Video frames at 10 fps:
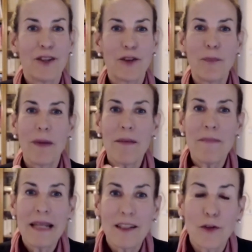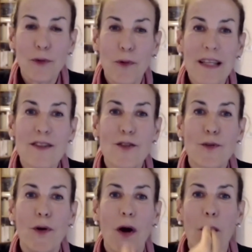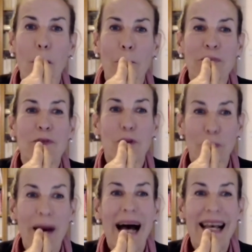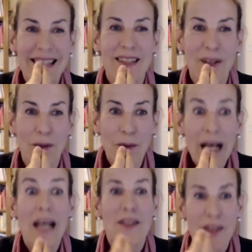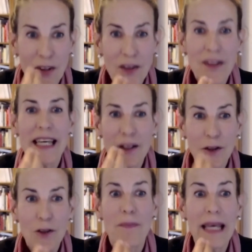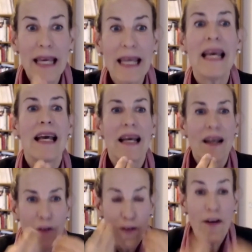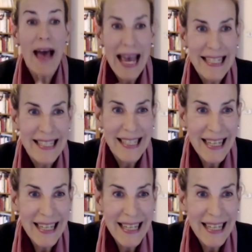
to permit to a straw to pass through so he could be fed